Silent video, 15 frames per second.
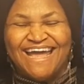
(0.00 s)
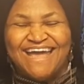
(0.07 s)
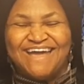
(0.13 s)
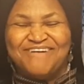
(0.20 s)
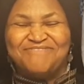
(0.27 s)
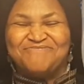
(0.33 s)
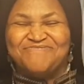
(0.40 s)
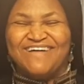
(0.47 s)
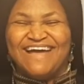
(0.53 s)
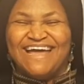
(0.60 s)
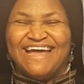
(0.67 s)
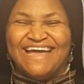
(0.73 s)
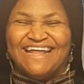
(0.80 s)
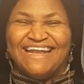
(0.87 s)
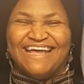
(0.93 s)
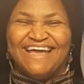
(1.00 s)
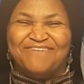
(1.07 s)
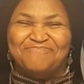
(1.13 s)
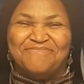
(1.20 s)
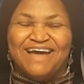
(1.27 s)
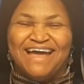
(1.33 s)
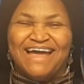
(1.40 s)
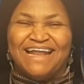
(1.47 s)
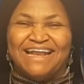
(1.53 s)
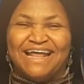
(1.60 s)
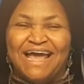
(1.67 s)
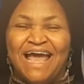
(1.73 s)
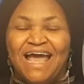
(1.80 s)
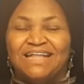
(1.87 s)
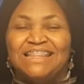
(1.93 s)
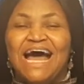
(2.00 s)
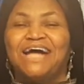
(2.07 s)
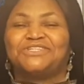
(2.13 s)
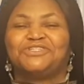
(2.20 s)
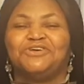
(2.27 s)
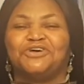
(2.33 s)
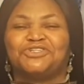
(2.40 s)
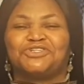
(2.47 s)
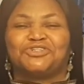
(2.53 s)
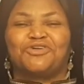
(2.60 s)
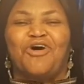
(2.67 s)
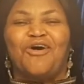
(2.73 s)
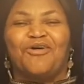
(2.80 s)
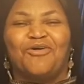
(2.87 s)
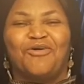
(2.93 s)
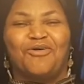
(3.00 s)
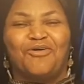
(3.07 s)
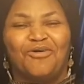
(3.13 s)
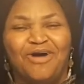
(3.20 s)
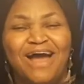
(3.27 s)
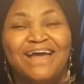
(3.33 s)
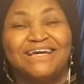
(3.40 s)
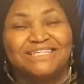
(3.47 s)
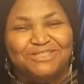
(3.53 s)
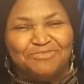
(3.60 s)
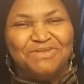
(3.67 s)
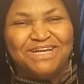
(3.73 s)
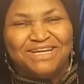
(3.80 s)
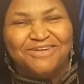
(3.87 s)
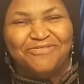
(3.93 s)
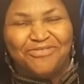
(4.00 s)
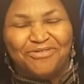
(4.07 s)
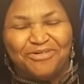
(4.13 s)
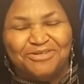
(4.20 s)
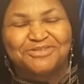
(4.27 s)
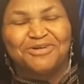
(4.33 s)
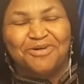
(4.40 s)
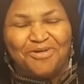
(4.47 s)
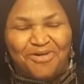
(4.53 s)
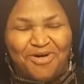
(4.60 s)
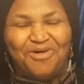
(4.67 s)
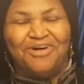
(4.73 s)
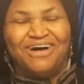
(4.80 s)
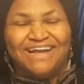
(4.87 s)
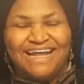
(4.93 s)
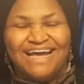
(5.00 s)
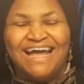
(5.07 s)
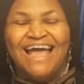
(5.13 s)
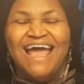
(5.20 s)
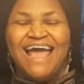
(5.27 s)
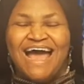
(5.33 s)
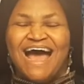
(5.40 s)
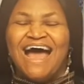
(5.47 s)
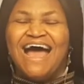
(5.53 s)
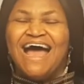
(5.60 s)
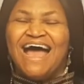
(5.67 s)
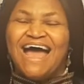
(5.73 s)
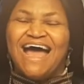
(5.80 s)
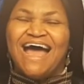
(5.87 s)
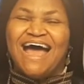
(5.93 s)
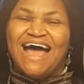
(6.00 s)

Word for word: Amen. Amen. That your struggle is meaningful to God. Amen. Ah